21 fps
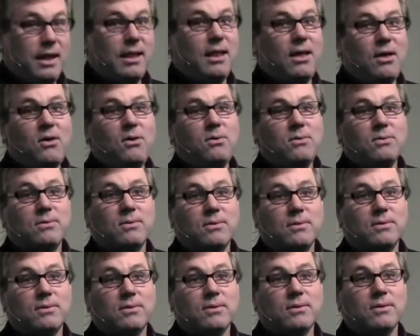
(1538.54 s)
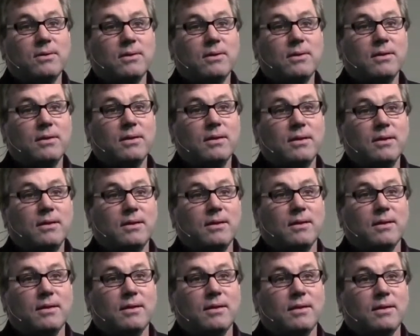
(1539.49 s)
Hello?
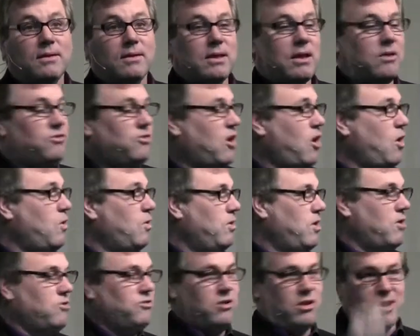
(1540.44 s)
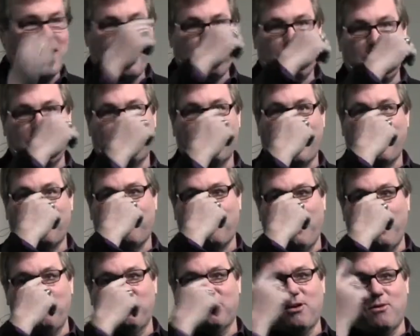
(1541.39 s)
Now Joe, you know Joe, the guy plays
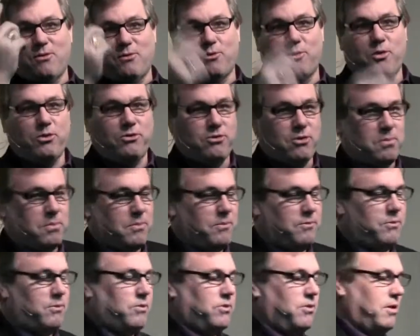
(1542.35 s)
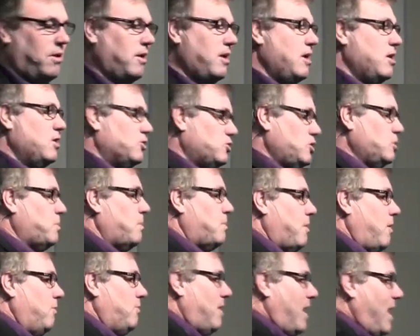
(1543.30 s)
saxophone. He was over for the Super for the Super
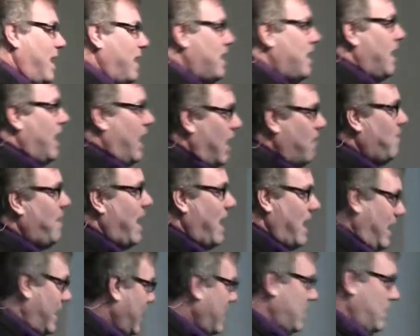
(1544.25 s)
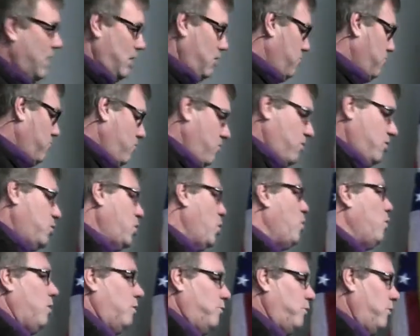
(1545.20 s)
Bowl night, and we had a
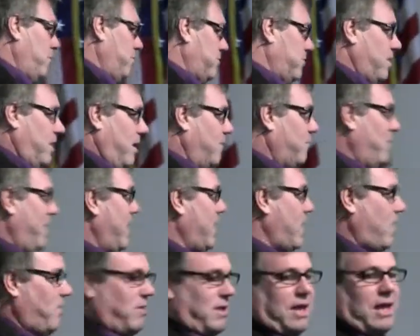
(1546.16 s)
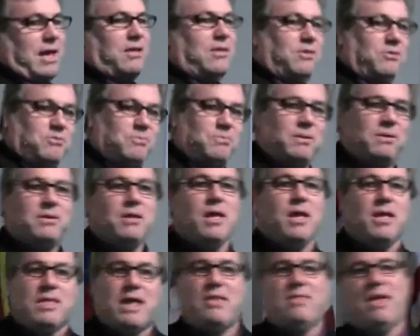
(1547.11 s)
cooler full of stuff. We had all the guys, you know,
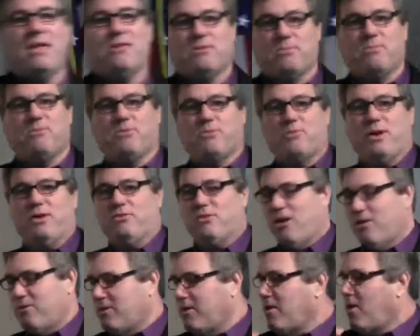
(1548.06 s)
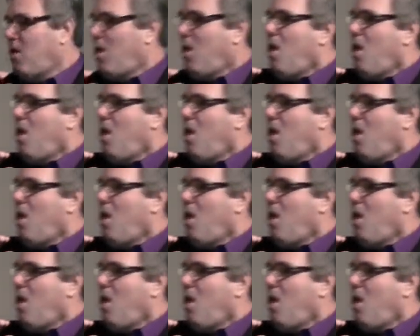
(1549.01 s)
Nathan had some of his friends over.